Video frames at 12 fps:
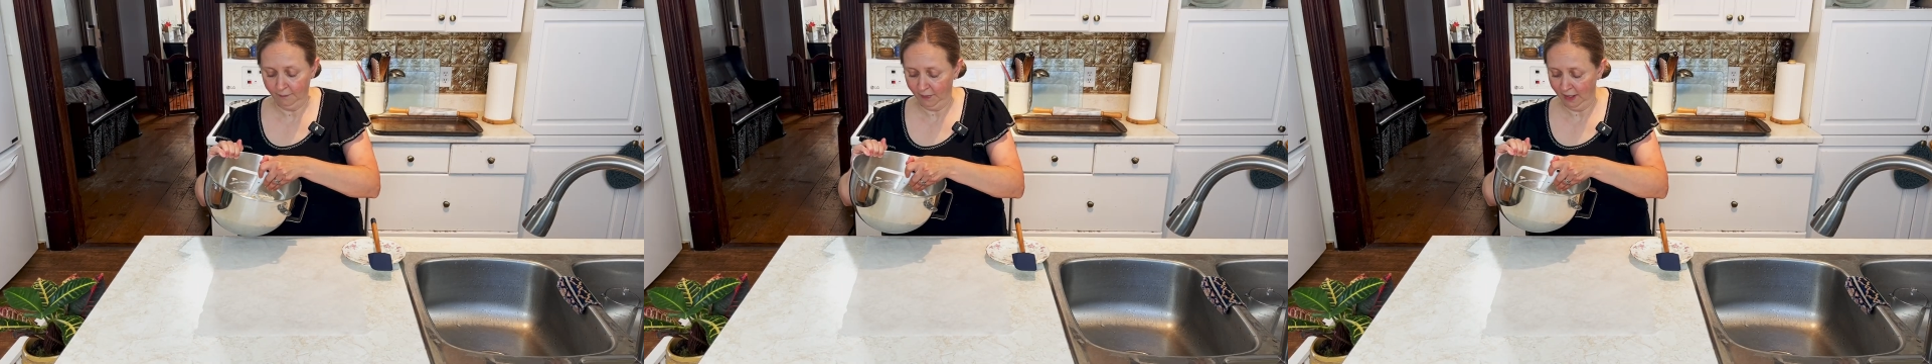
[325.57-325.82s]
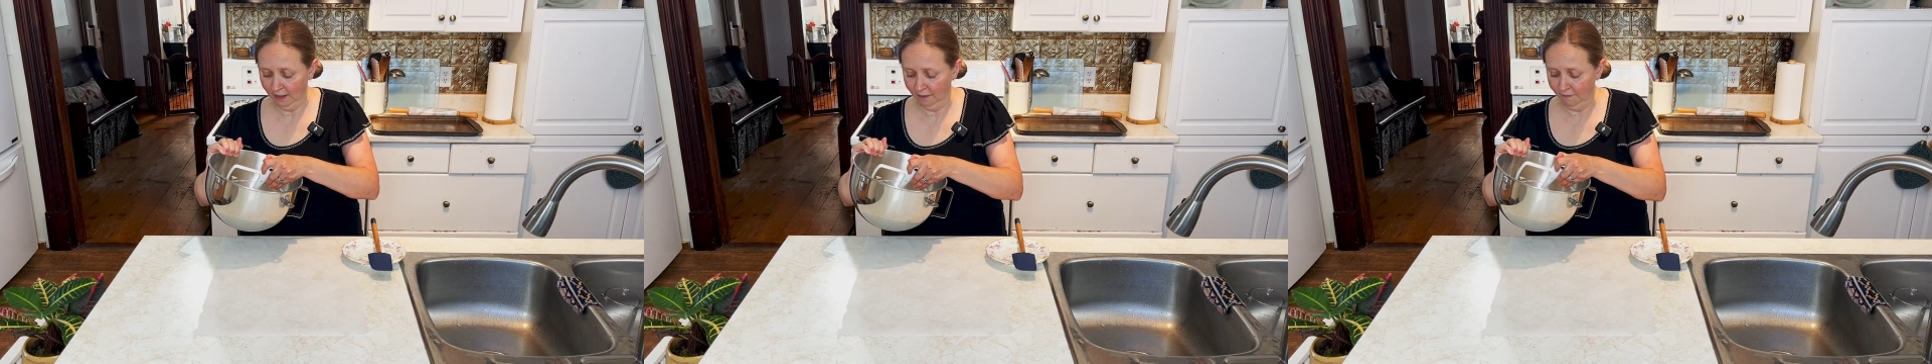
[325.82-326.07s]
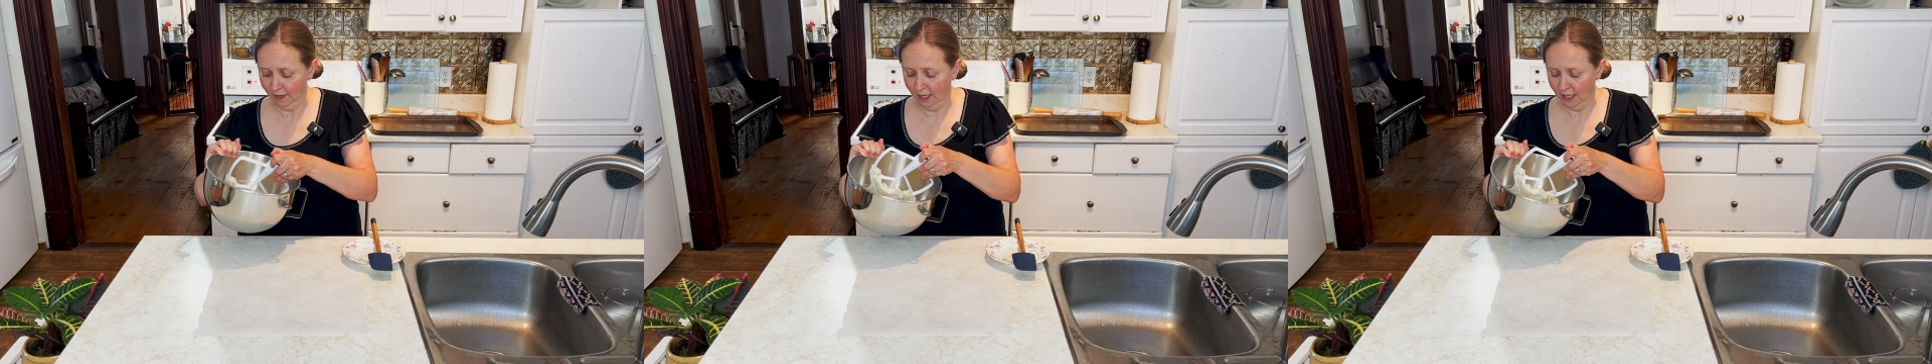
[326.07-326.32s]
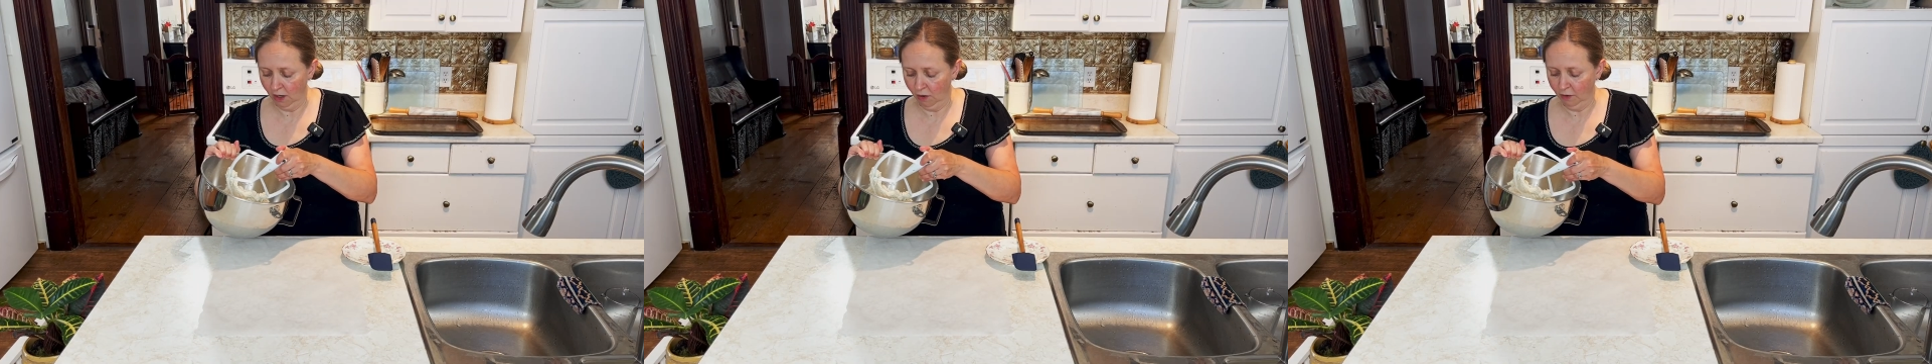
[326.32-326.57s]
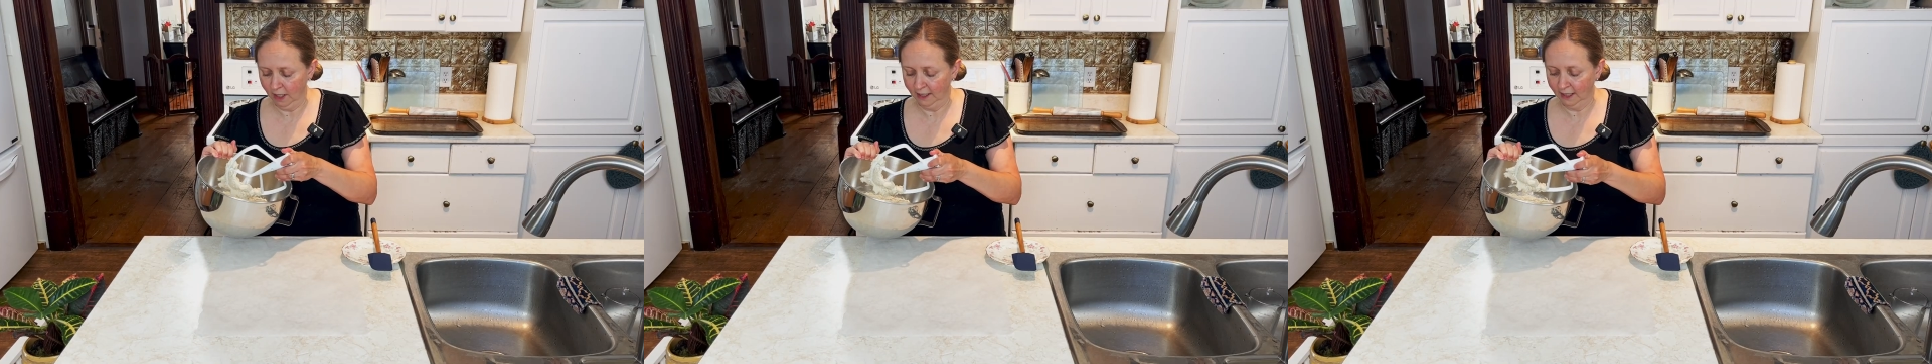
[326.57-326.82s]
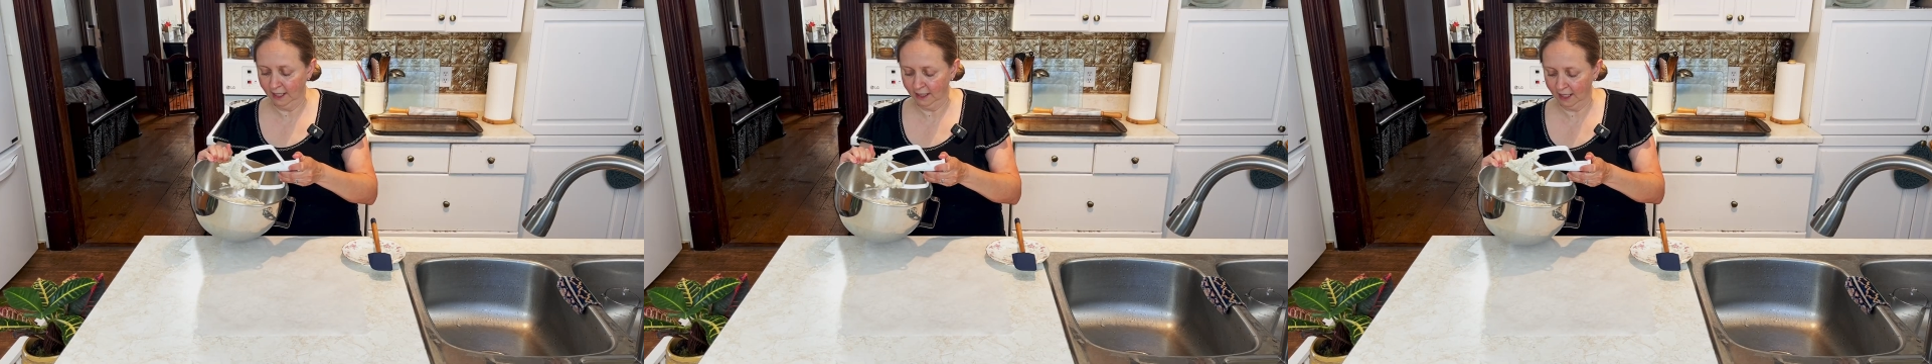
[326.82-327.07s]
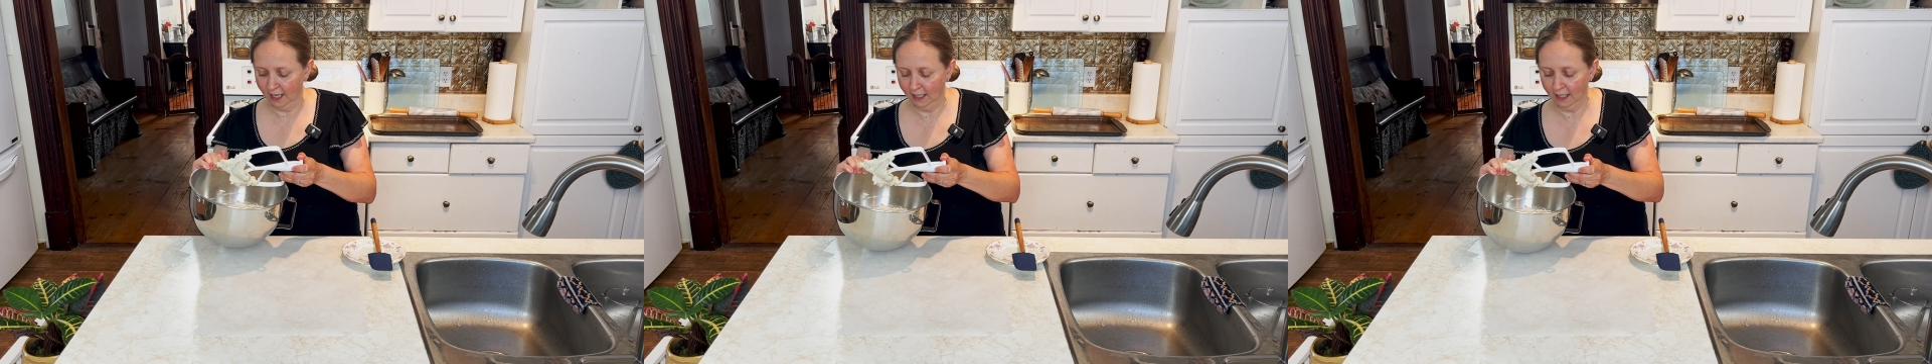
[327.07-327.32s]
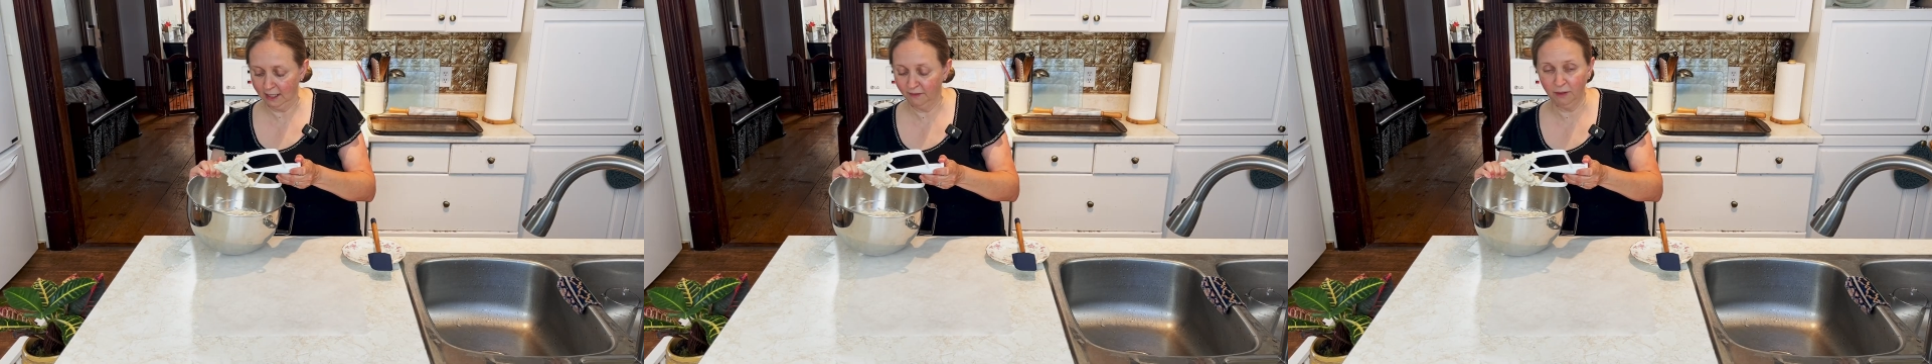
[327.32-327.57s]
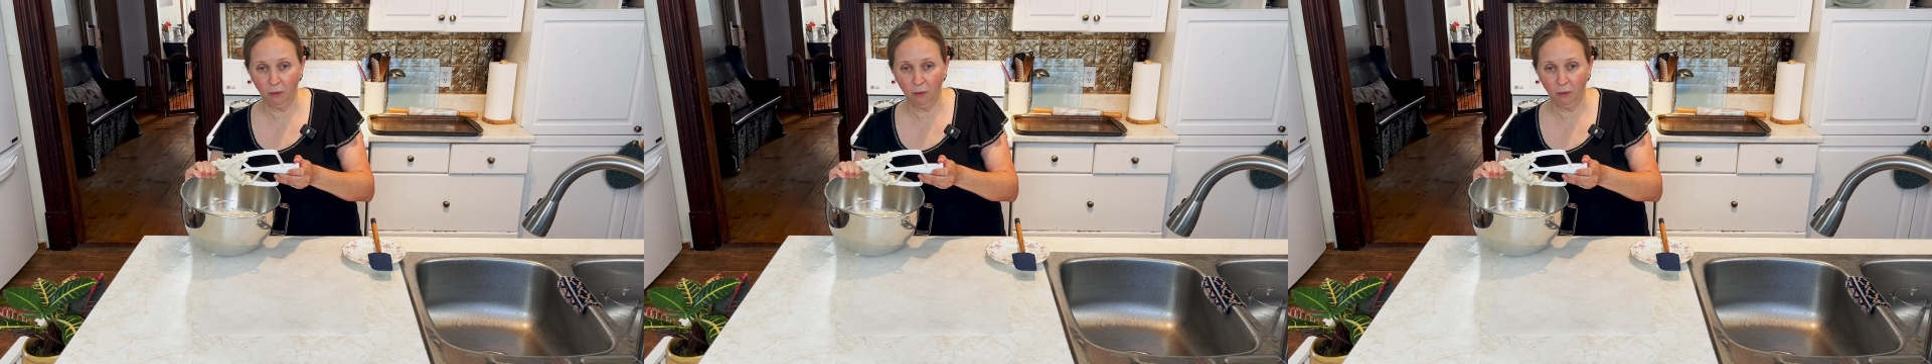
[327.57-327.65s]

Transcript: in the video, he says that it's